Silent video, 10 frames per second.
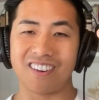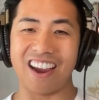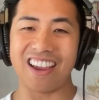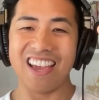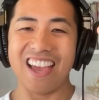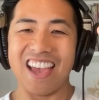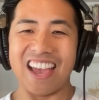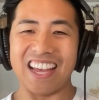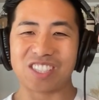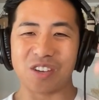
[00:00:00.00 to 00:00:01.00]
right?
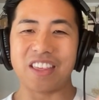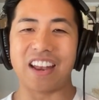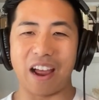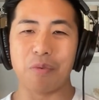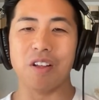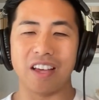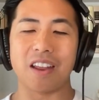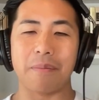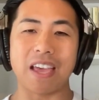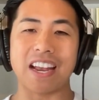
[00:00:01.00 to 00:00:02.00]
And so then I will
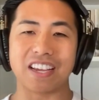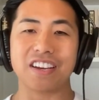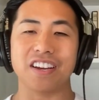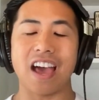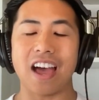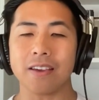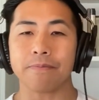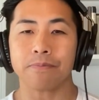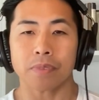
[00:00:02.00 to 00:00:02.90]
end up getting good at it.